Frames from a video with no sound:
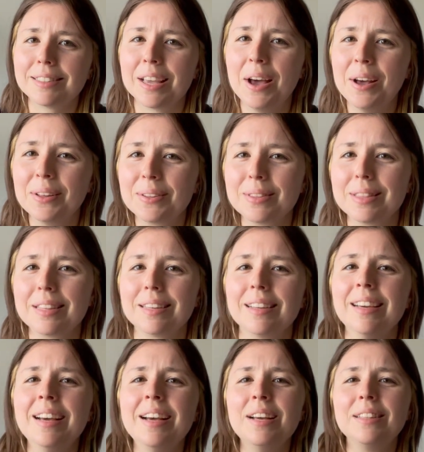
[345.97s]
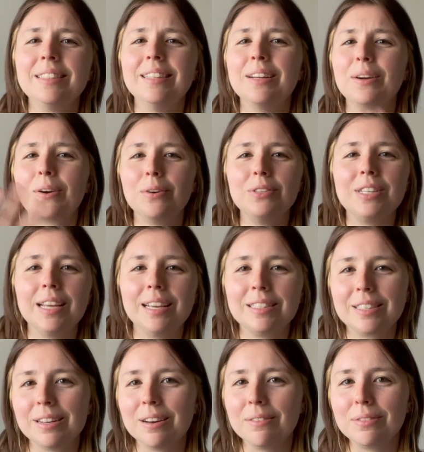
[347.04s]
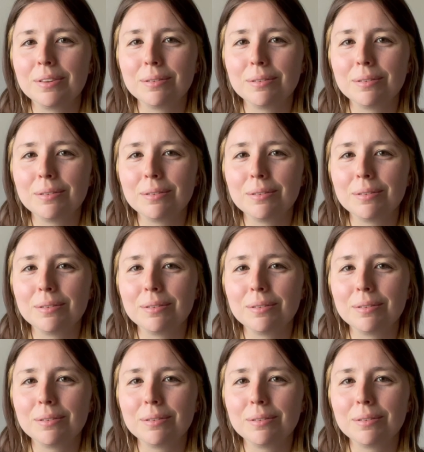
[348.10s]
So the negotiation of